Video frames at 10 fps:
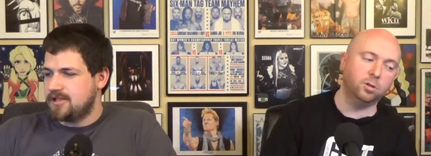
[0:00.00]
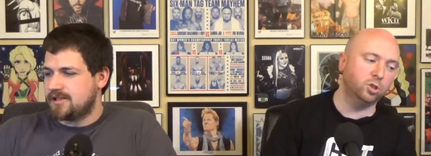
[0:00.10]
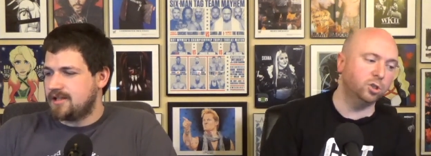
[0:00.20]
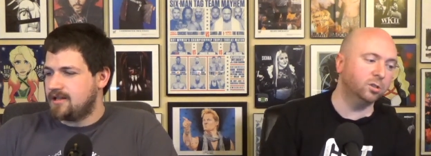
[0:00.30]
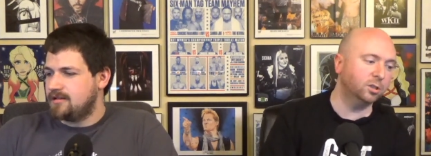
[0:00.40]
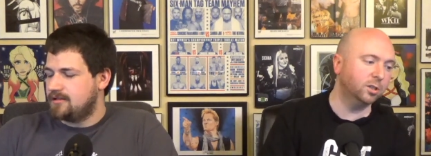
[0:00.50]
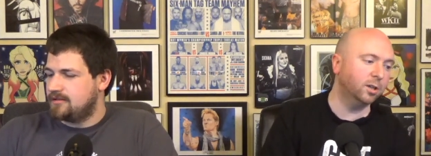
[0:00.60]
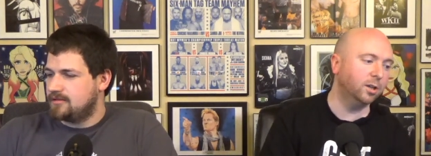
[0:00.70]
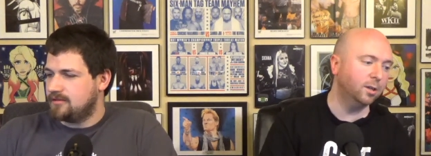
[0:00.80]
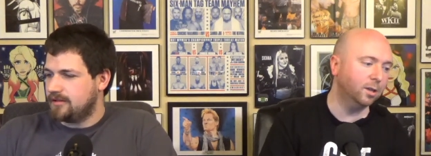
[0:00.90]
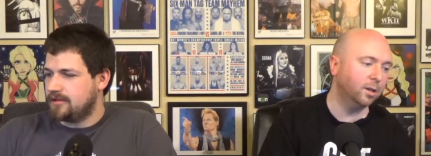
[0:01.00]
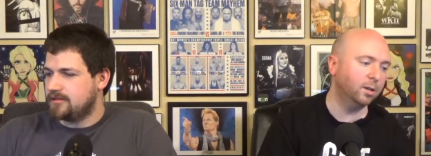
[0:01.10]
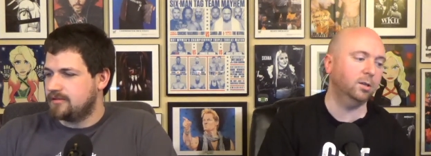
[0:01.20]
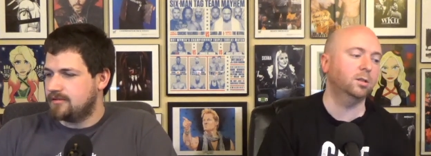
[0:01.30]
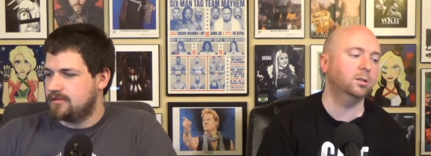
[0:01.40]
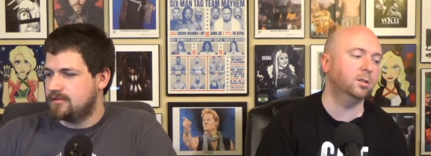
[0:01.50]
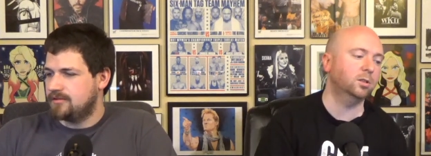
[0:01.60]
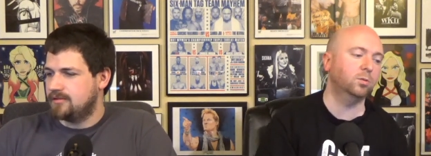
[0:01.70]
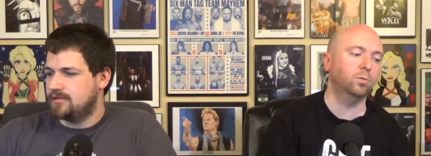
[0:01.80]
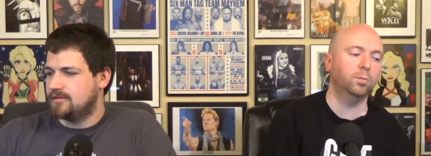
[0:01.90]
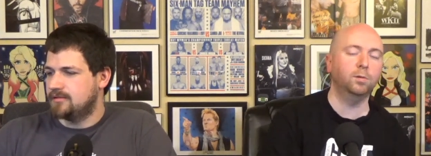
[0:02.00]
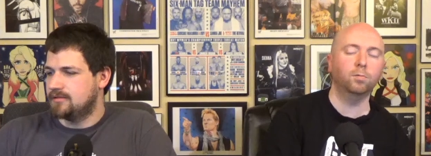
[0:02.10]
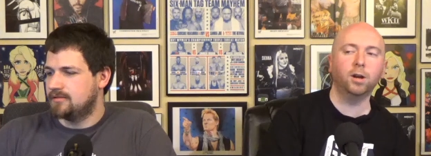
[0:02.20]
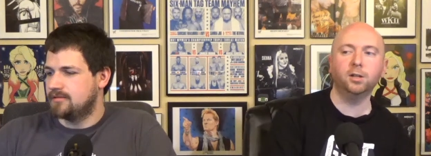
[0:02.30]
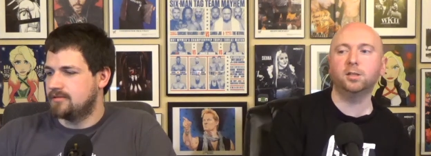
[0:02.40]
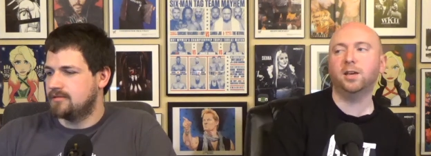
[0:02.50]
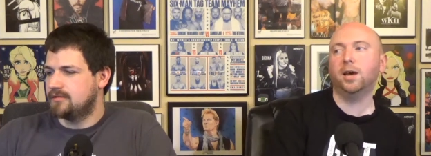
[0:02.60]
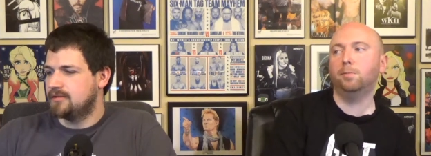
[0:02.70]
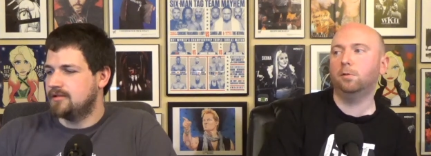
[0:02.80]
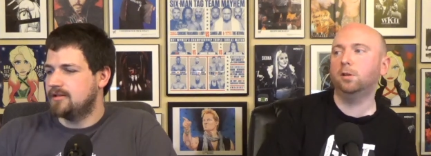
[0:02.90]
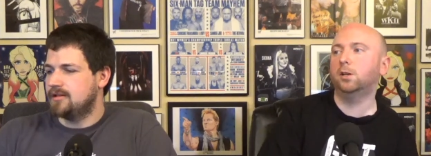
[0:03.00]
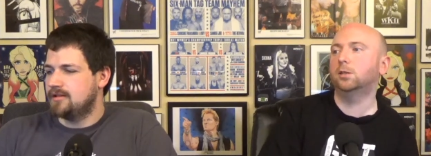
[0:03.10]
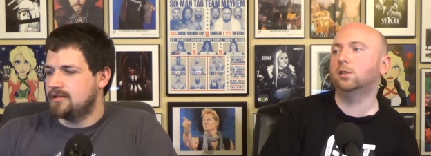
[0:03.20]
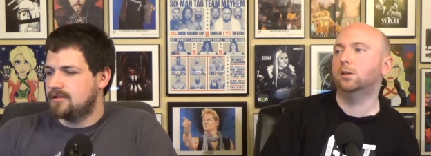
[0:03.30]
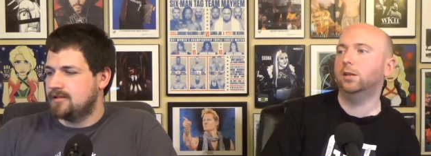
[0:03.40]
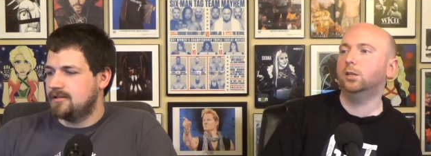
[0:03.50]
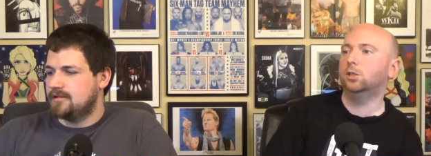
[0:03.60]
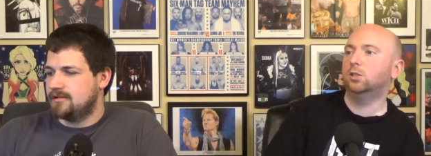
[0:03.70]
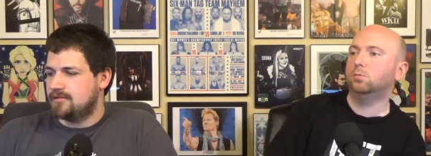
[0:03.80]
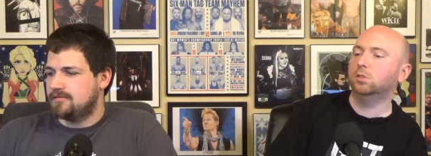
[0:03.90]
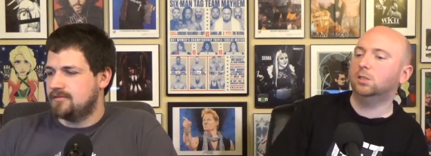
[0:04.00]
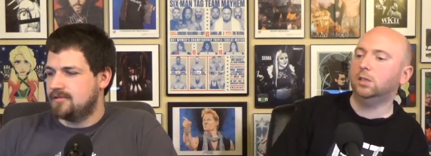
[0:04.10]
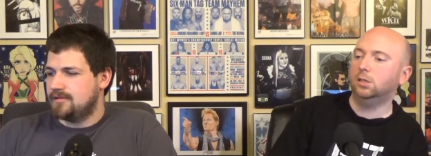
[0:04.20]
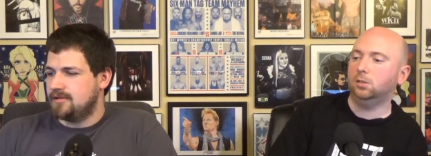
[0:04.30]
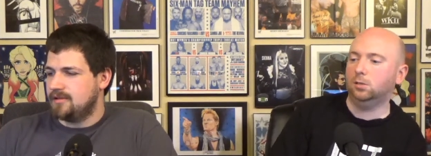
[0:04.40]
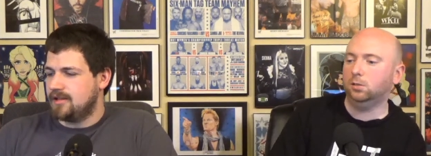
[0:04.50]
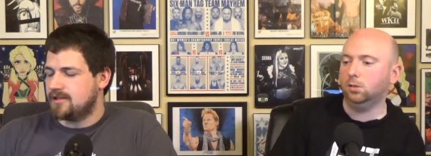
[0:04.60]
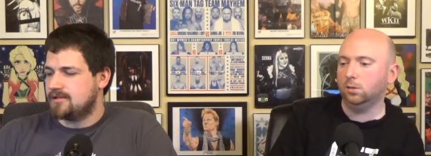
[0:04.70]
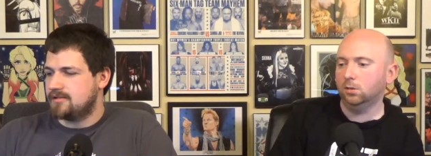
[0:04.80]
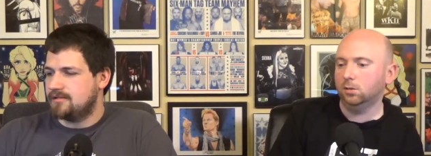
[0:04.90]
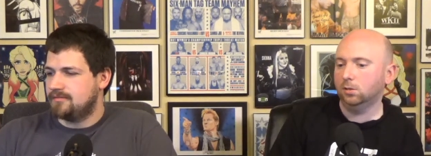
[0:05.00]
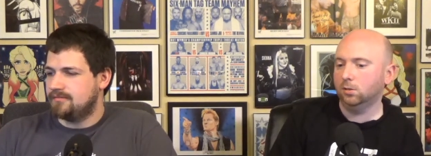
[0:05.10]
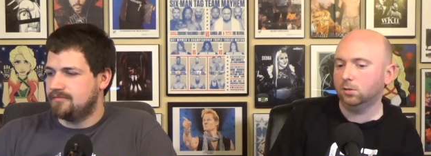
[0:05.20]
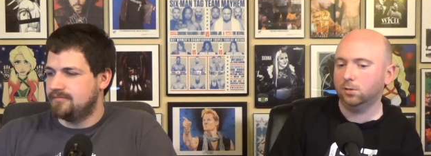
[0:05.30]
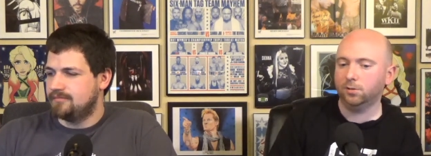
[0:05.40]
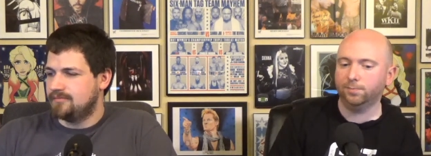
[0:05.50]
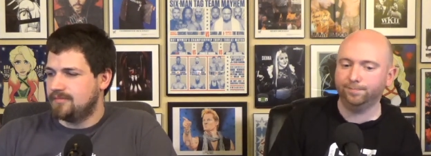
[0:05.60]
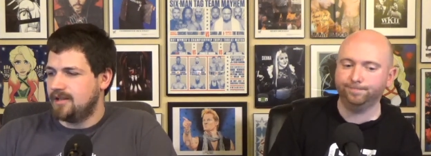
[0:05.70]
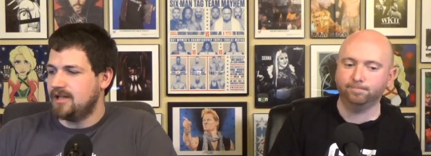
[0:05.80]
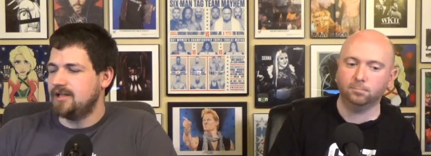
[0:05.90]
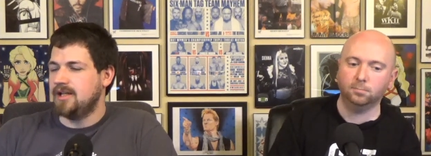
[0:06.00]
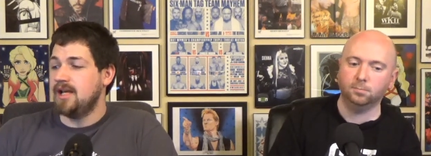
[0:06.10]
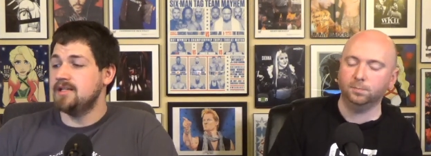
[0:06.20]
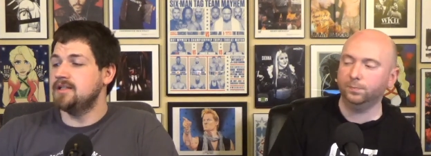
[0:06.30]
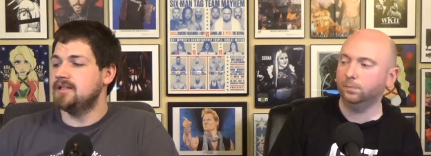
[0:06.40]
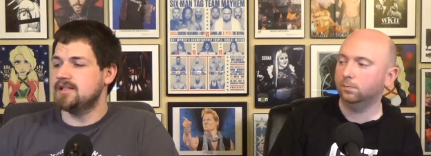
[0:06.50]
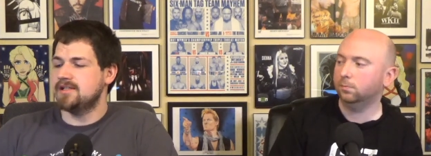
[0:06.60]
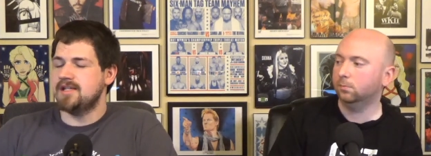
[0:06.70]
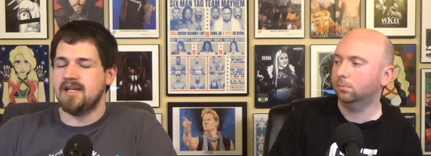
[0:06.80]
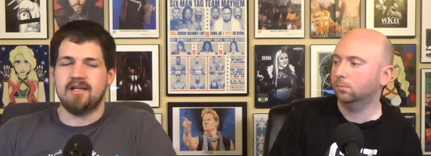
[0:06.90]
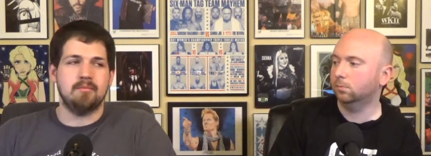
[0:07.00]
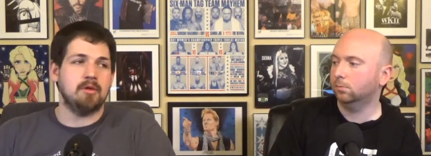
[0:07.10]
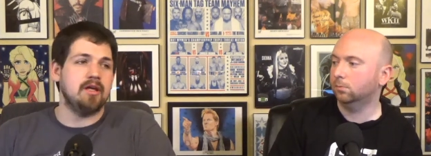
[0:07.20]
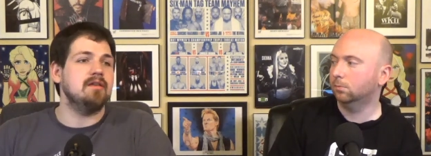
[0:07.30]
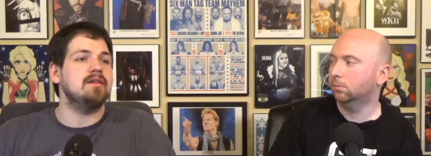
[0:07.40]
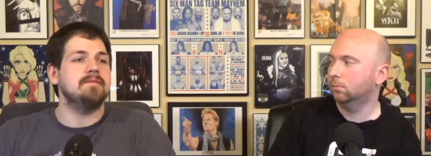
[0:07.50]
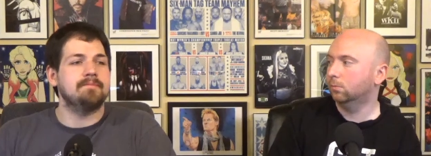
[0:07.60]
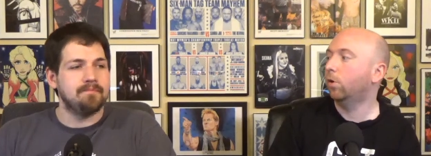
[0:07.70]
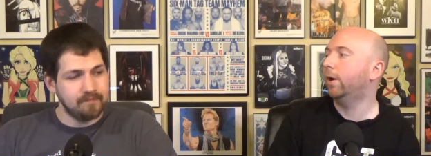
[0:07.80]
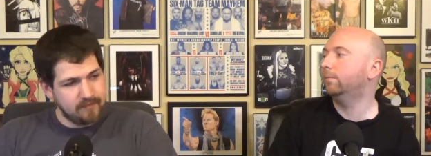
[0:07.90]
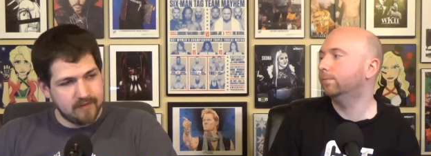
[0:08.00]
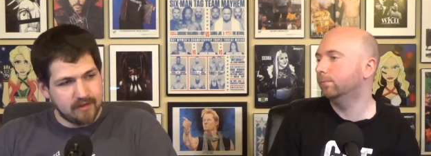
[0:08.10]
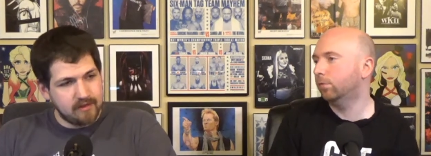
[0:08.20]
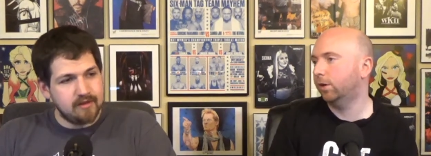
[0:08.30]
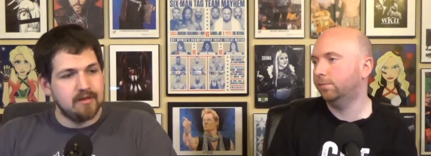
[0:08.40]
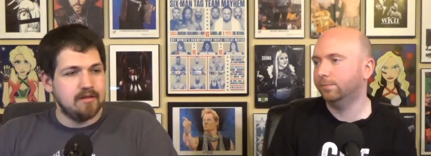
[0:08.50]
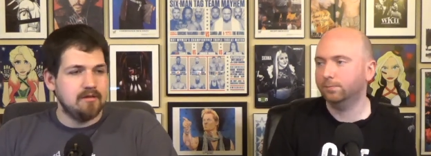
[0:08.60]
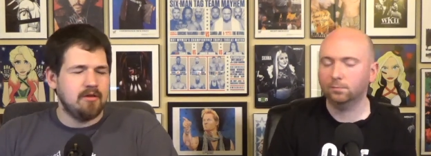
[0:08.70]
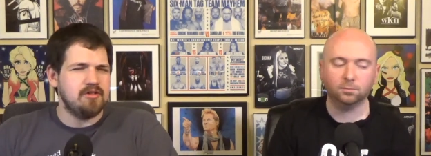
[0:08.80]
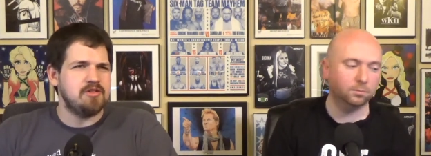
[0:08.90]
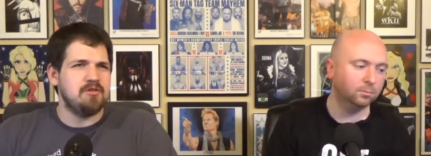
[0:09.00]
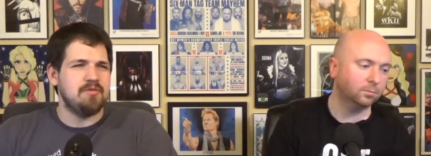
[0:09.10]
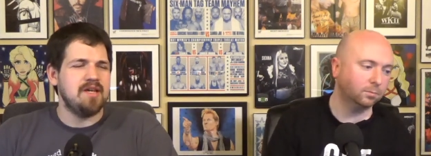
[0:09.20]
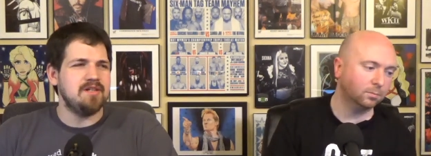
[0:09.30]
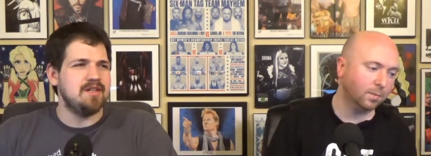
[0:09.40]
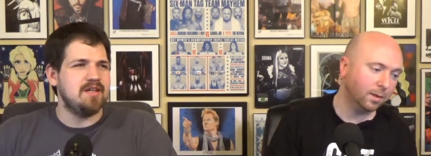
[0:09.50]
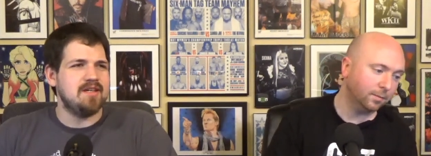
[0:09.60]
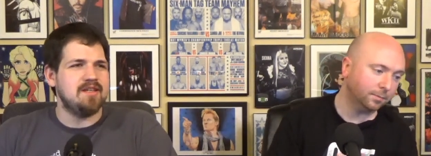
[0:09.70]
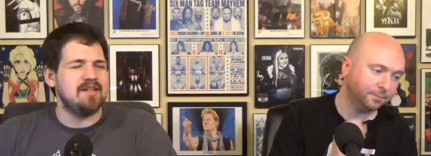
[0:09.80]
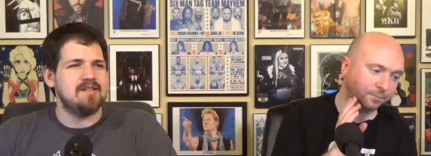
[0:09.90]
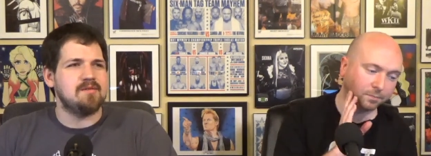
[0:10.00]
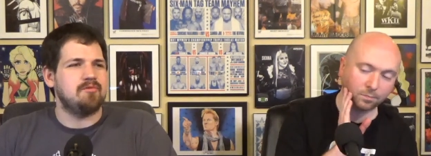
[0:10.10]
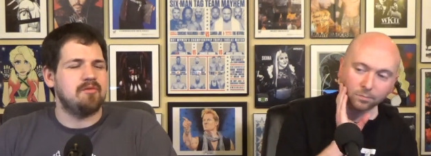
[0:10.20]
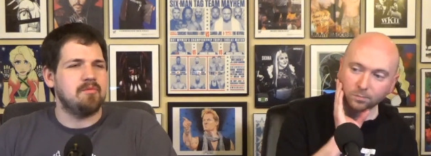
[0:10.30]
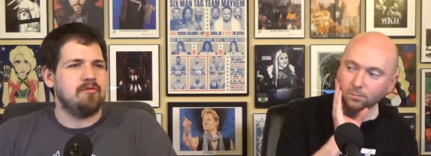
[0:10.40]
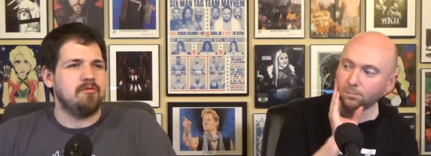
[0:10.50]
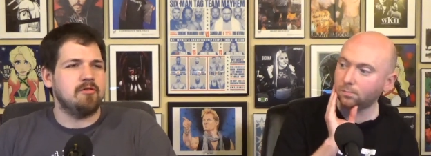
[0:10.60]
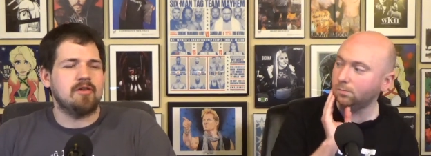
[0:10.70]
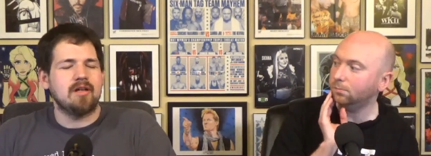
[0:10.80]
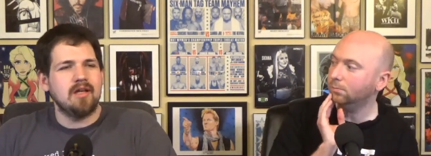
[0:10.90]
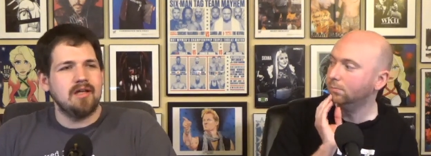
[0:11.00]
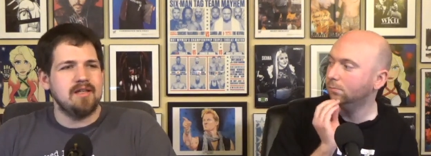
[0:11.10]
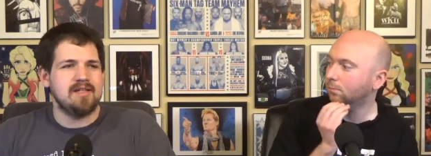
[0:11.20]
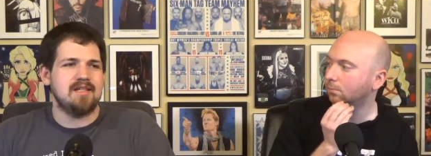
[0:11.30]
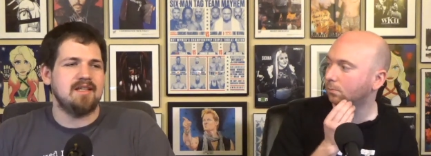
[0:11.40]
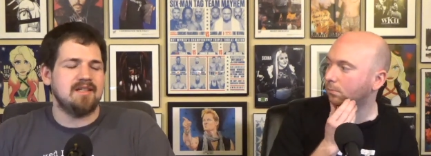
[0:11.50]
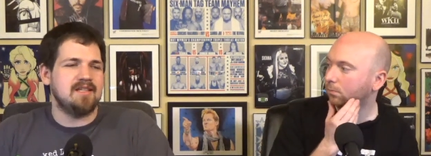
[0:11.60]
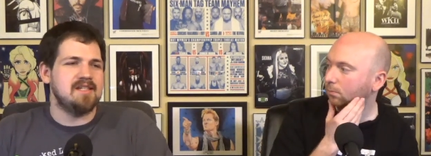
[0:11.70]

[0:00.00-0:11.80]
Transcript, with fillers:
Speaker 1: Shinsuke. Shinsuke. Yeah, and he says he will be ready to capitalize on AJ's mistakes. Yes. So.
Speaker 2: And he and he doesn't take him lightly. Right. Right. Also, AJ and his from before, he said that